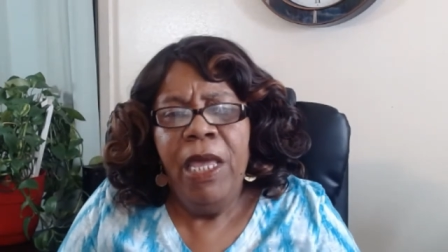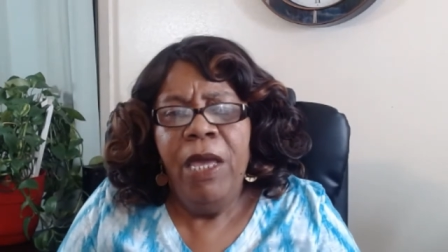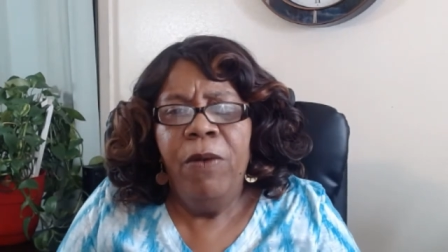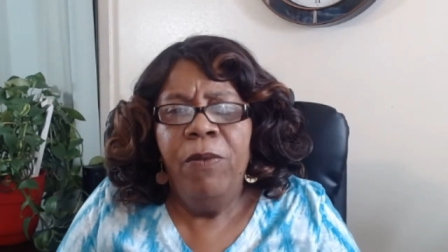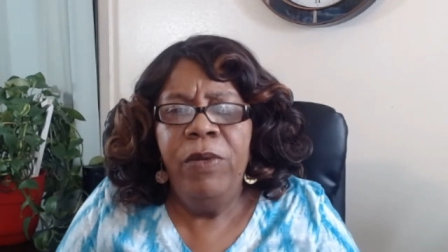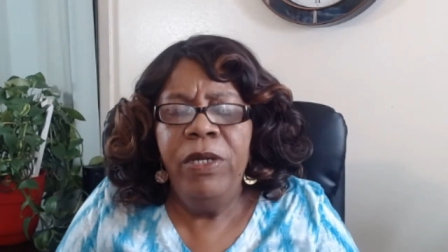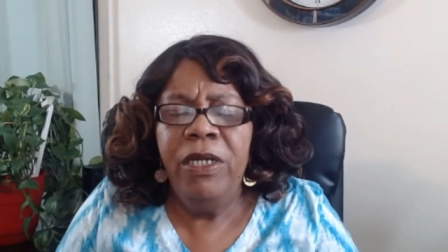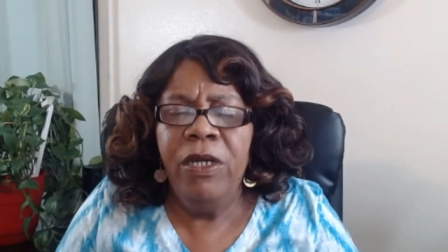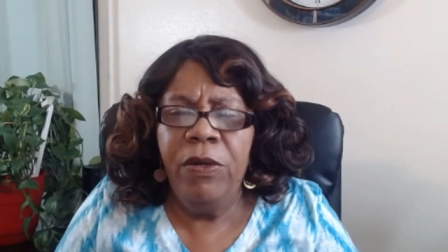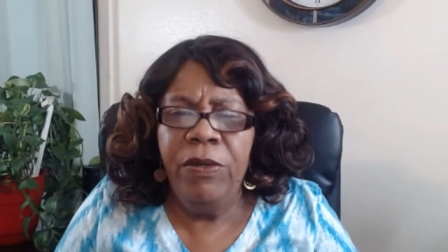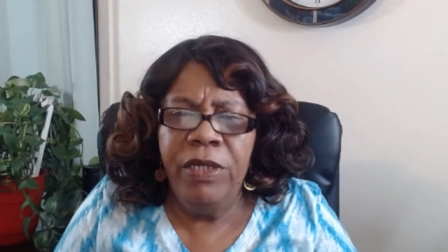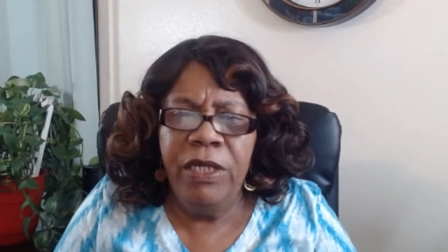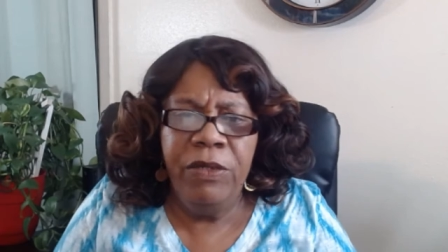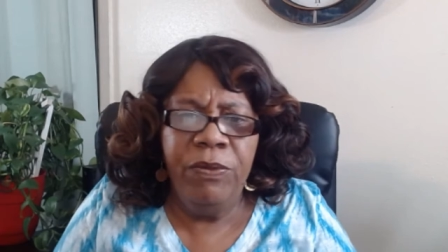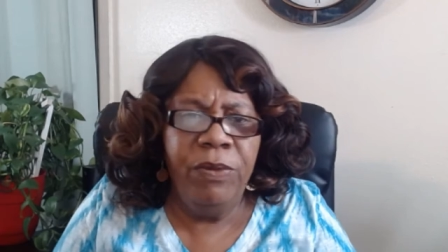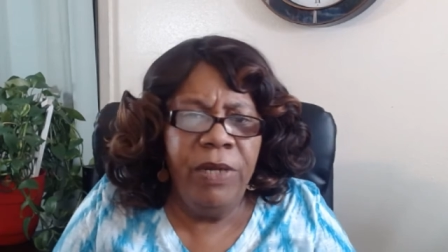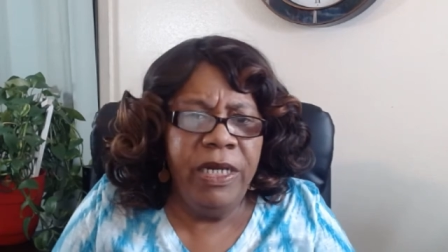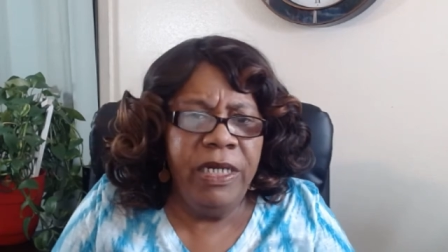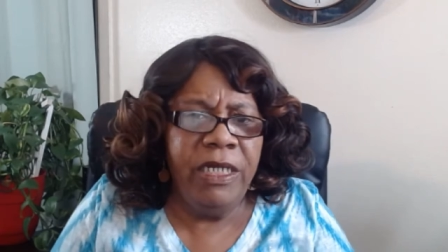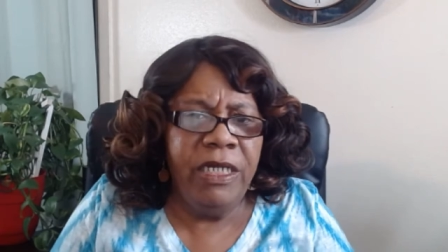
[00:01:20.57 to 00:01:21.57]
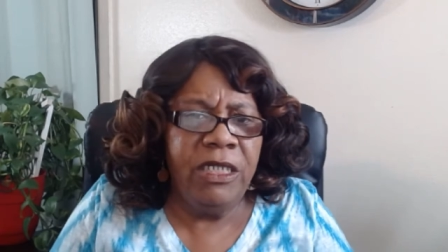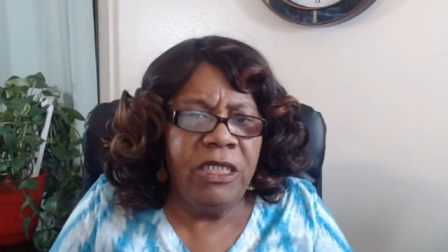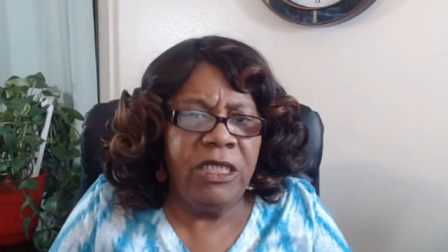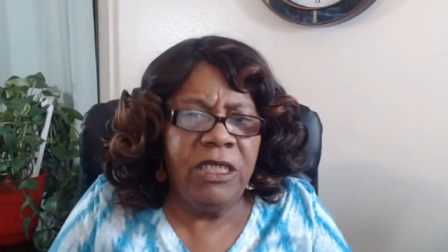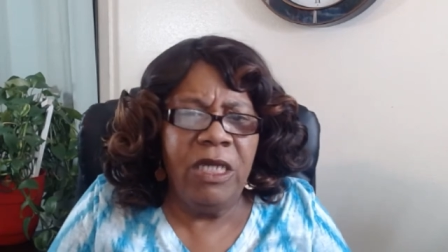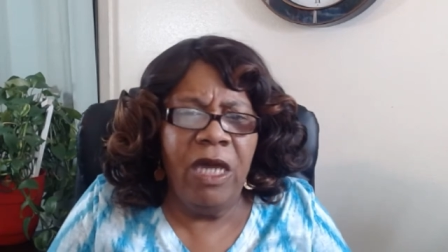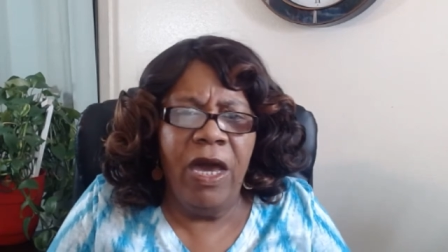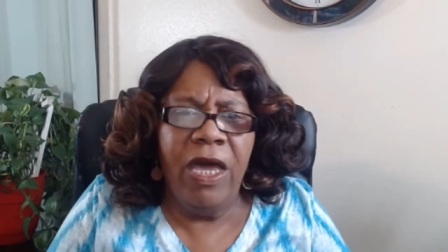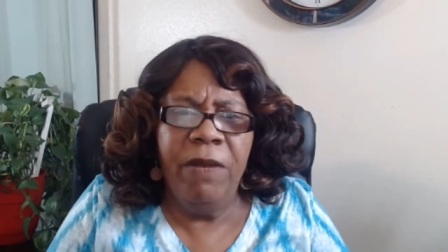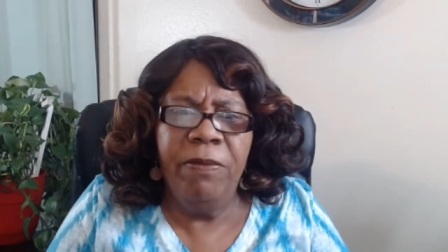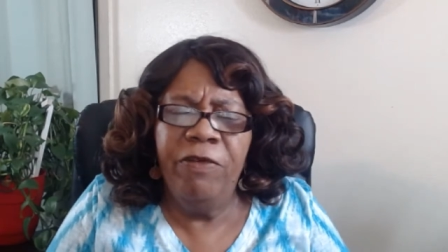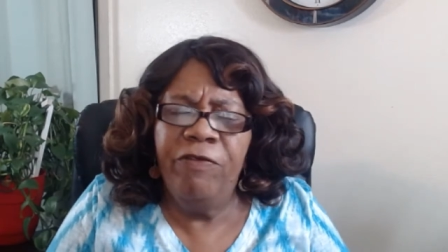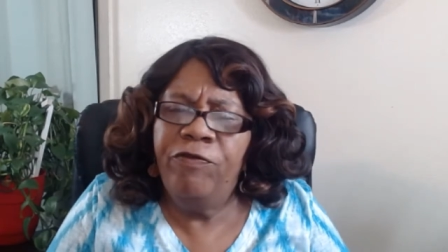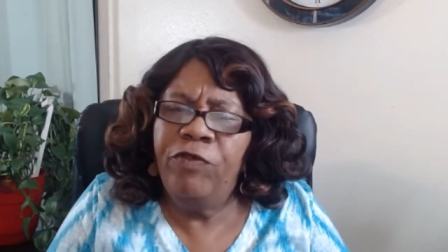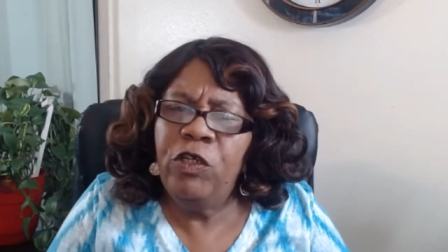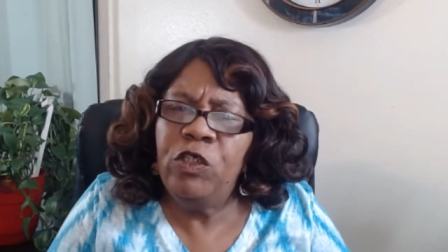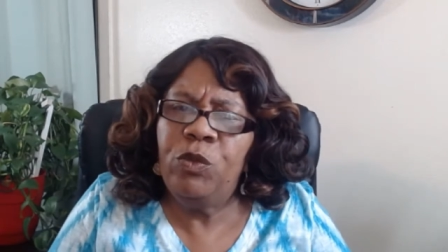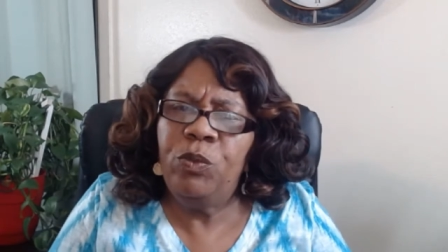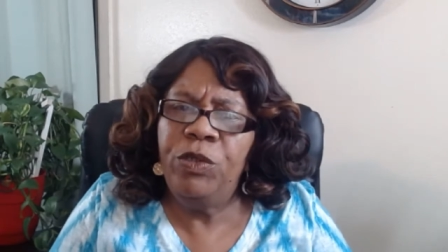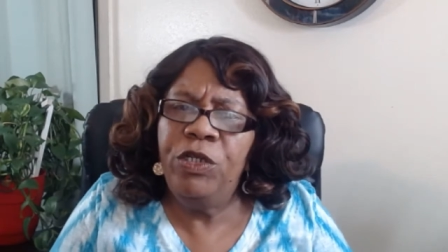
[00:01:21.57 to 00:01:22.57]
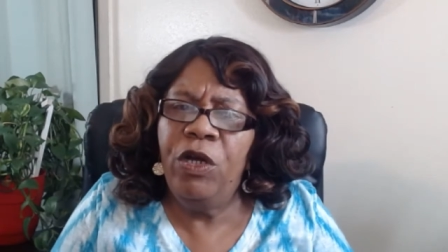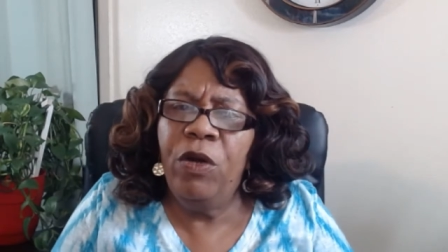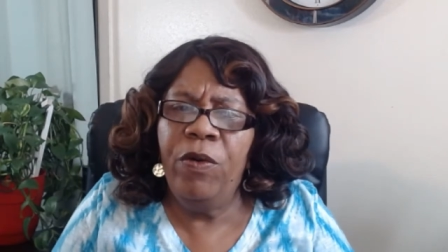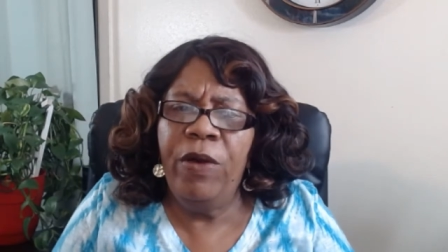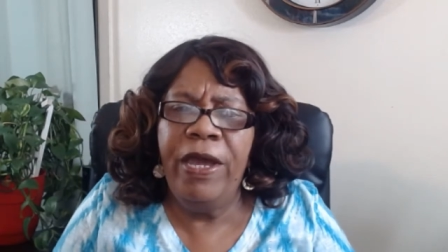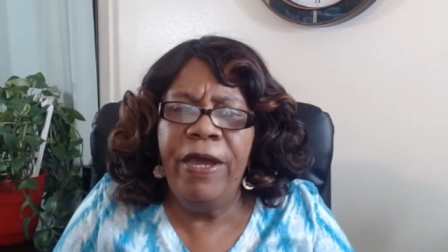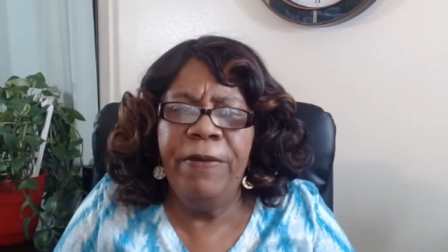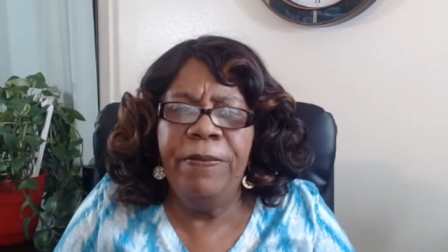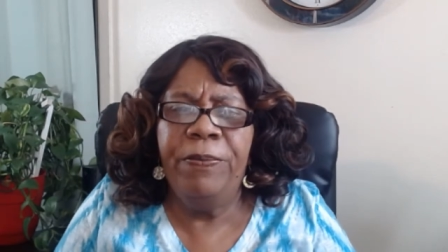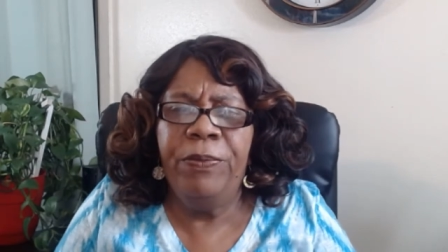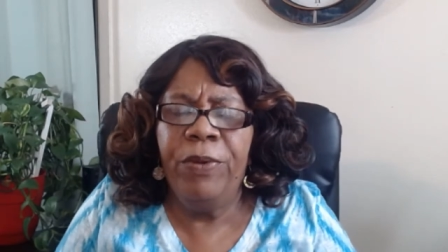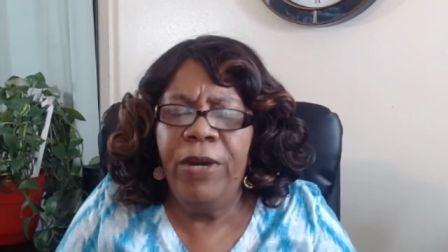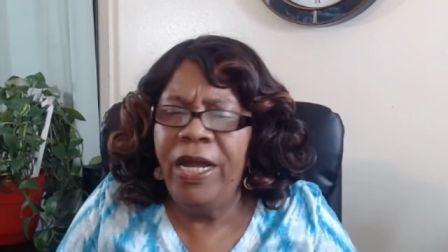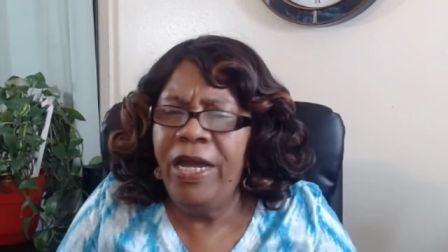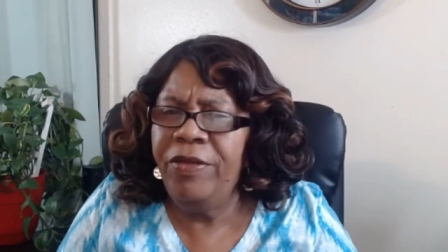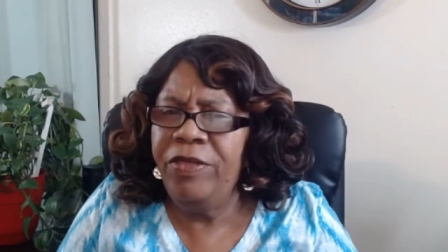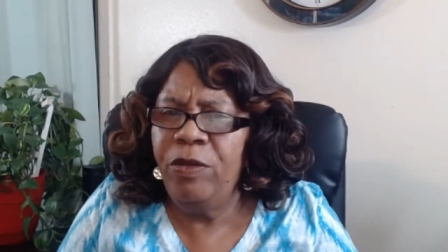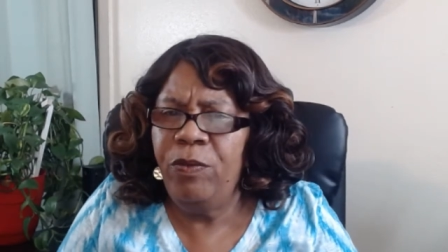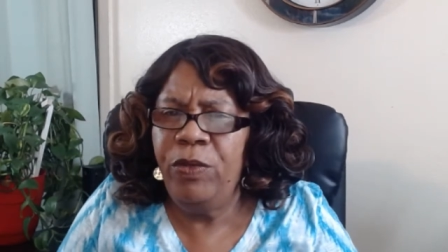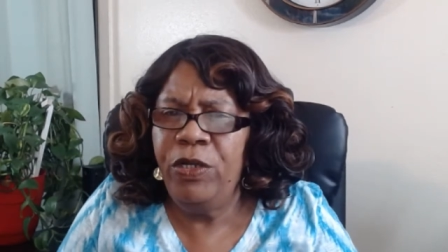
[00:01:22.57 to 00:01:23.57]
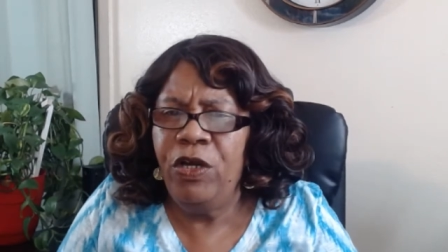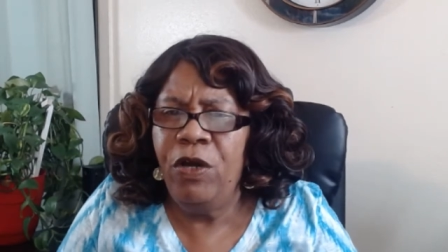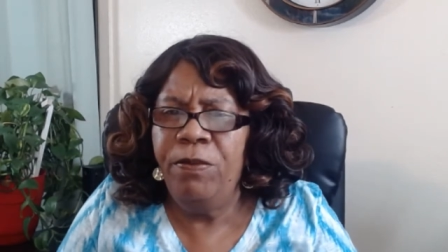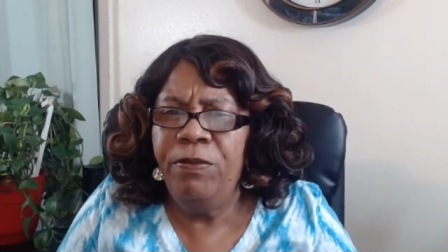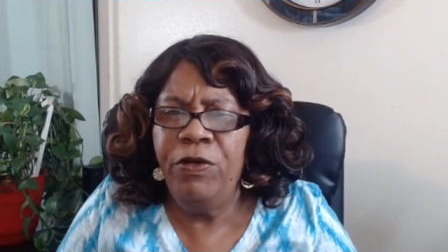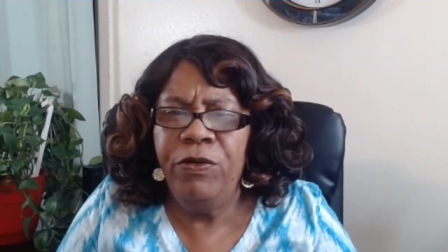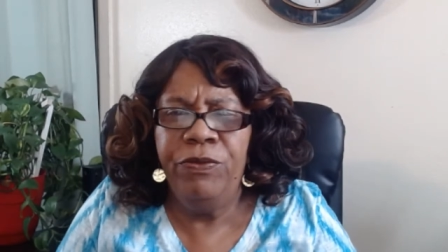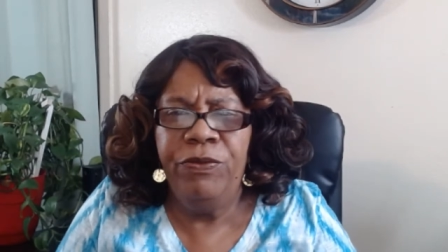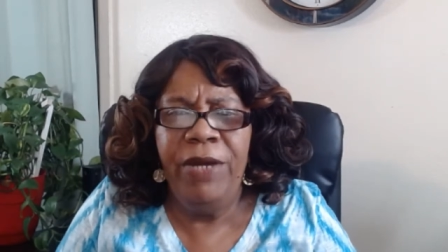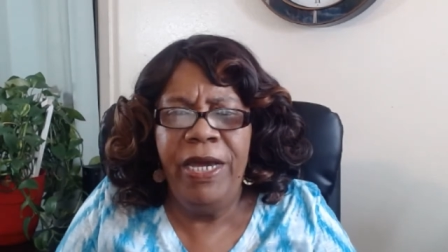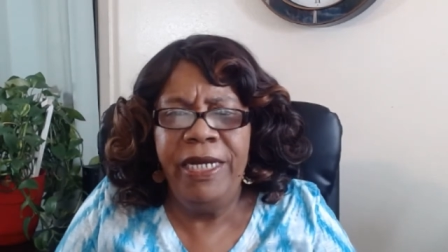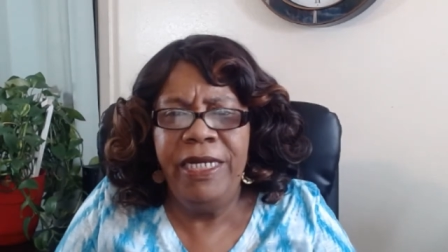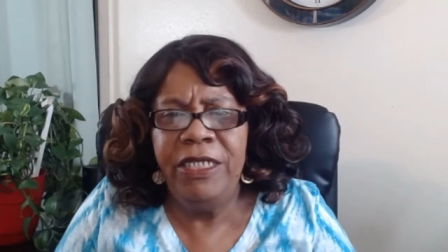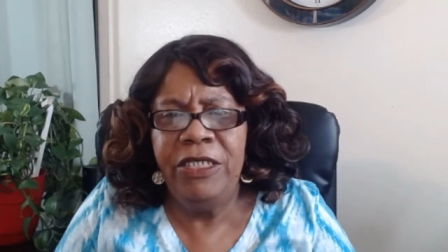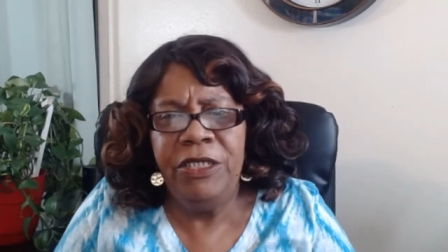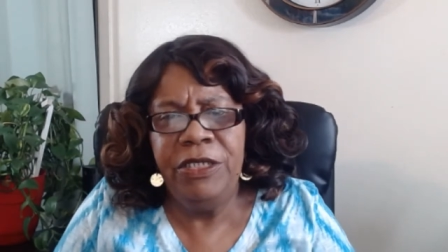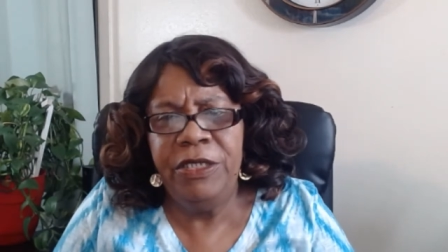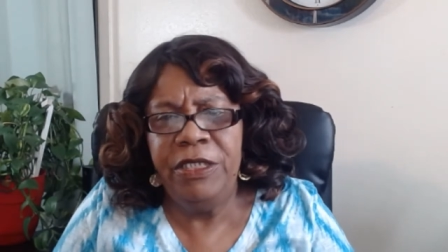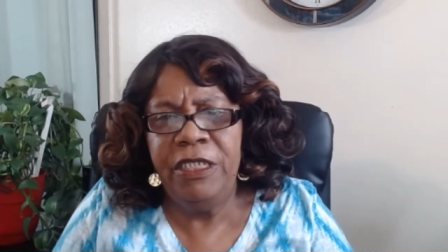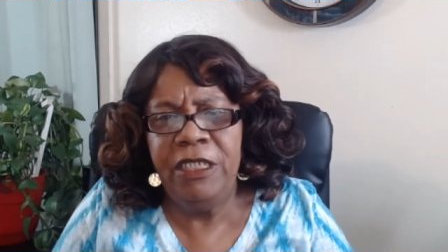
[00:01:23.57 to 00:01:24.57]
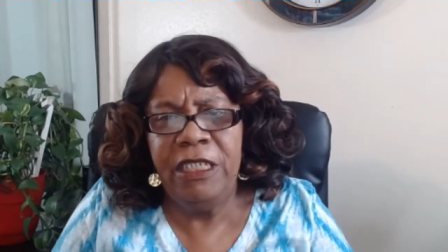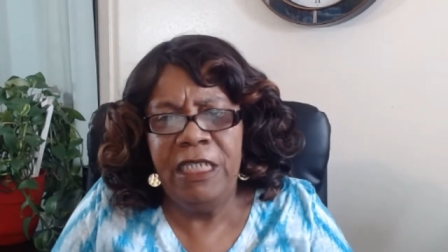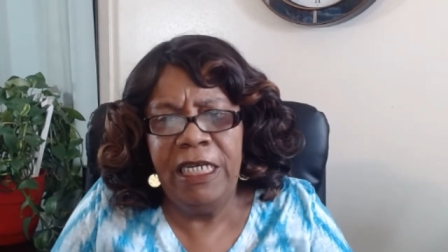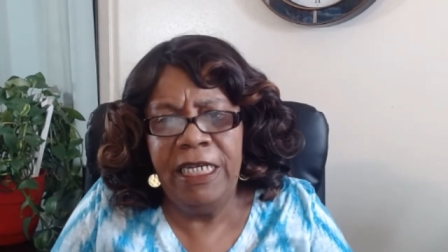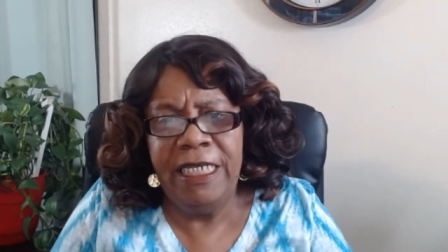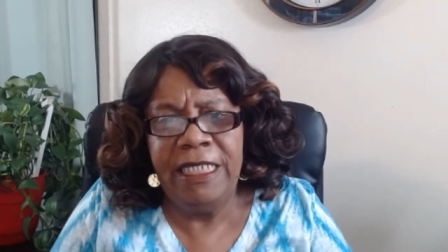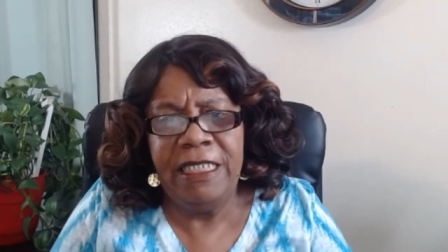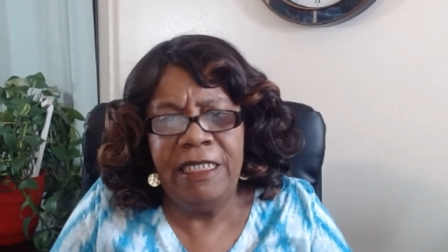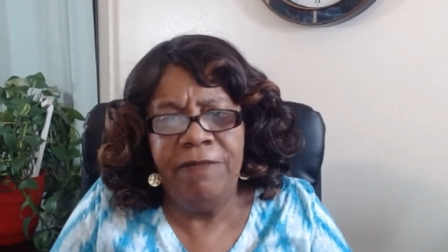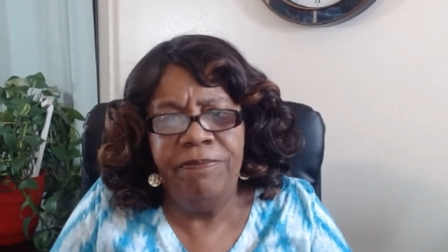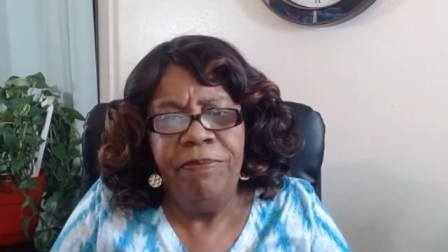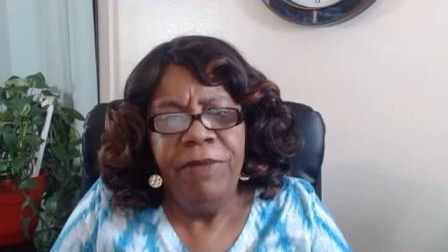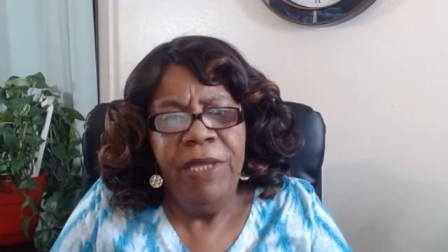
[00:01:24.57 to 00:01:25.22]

We're going to get ready and get started, but first we're going to have prayer, then we're going to move right into this lesson.